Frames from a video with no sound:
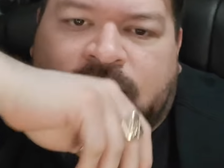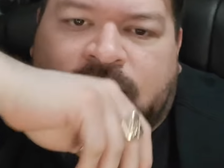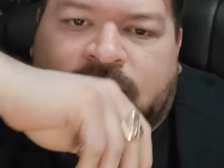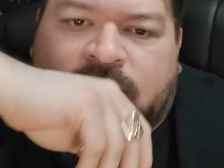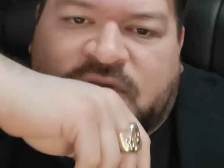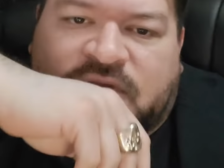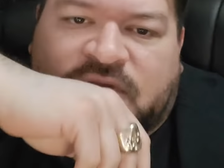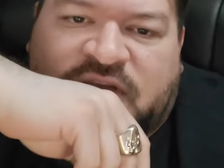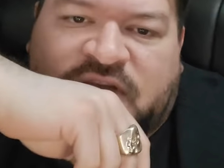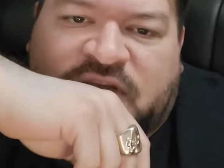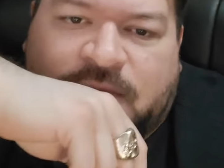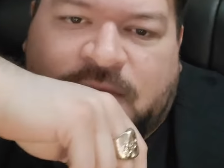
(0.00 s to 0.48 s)

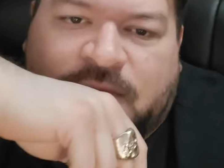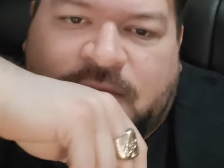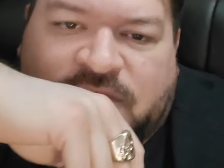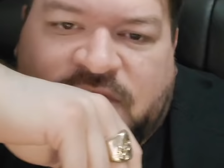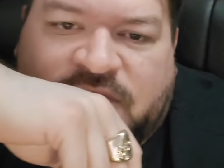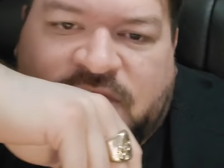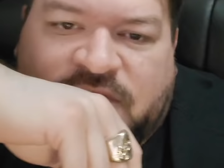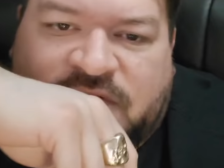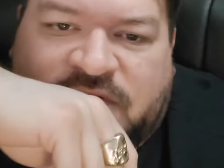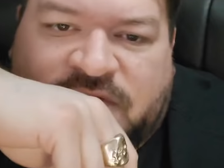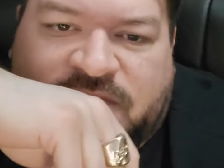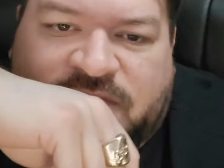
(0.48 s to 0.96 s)
James
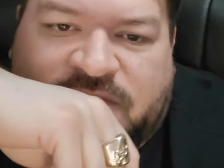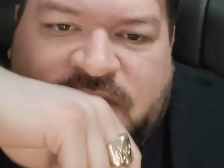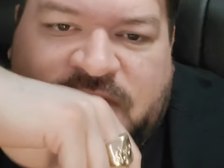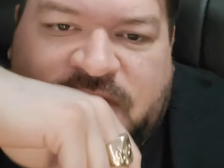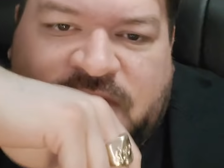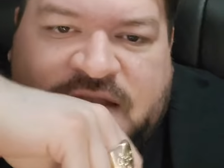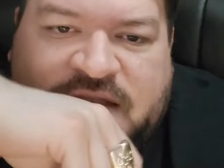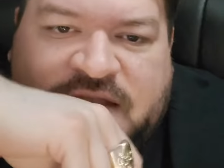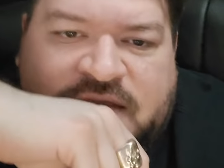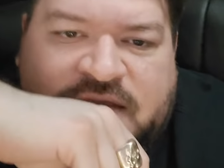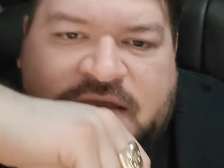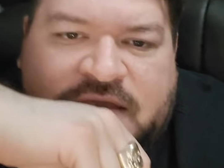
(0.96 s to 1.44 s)

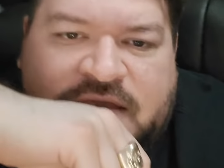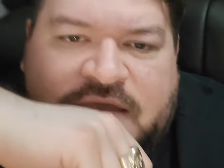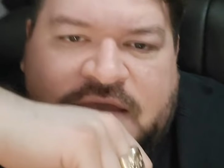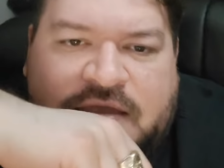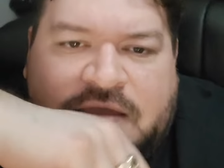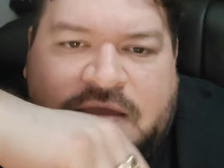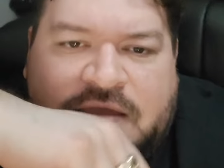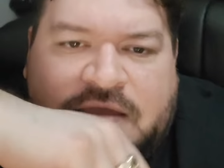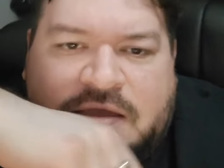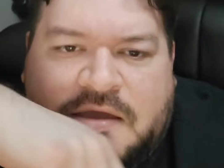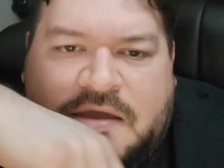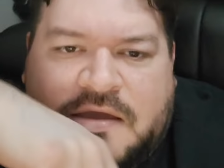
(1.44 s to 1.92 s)

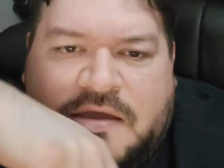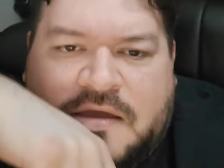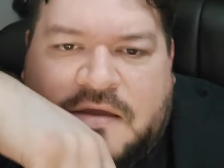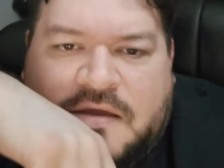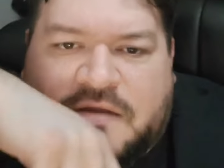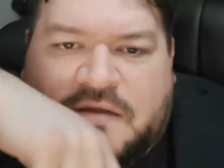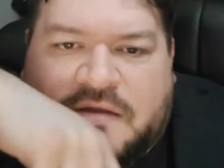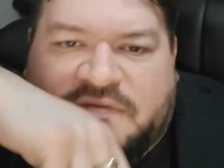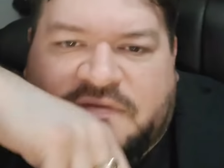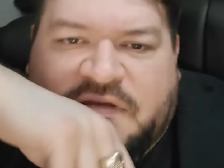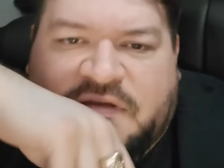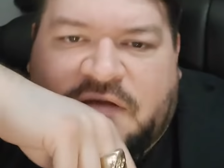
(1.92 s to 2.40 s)
Fetke,
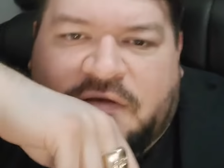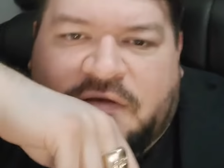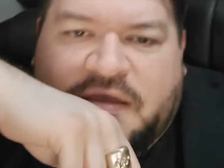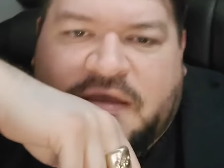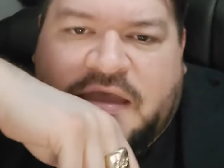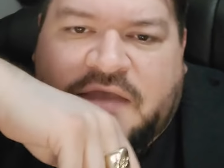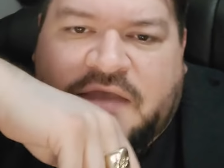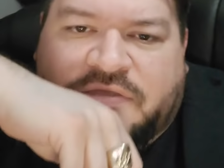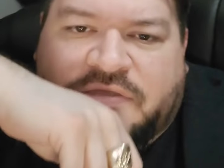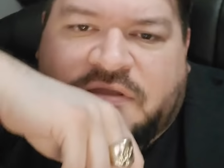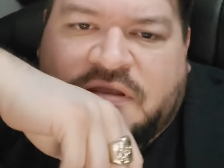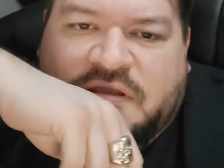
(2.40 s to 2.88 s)
tell
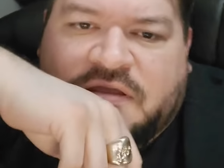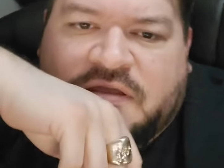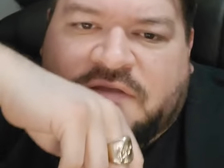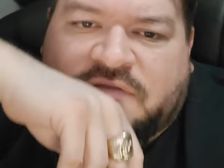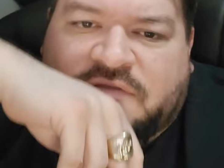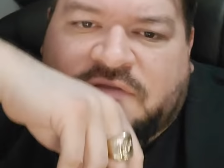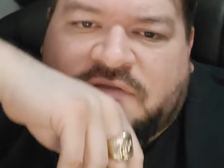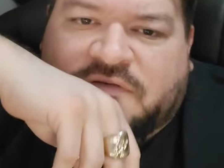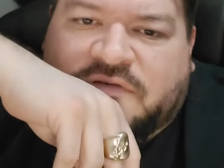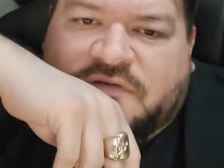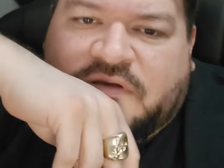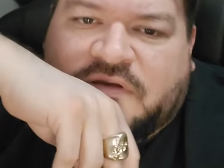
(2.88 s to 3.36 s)
Anthony
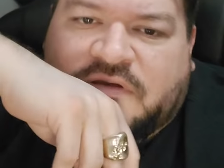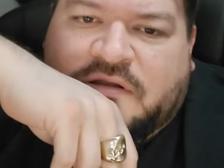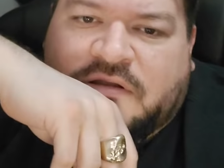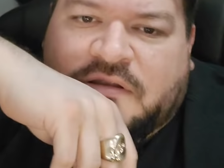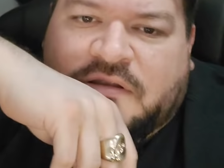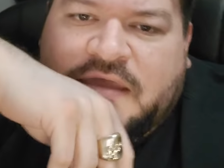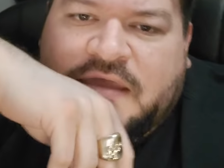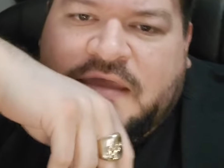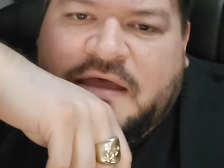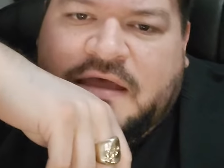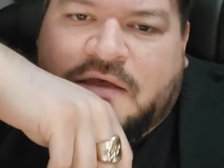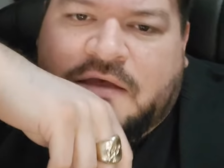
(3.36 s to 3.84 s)
to settle
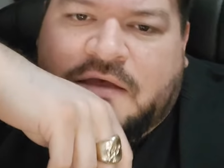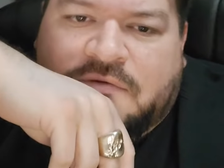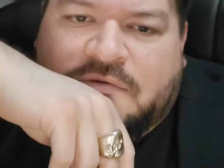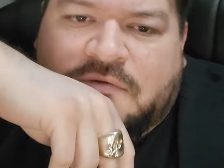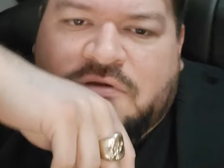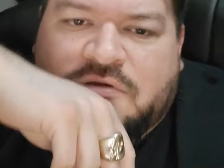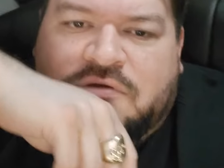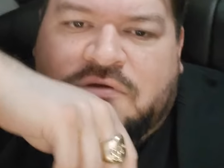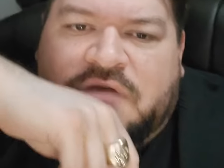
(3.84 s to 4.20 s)
down.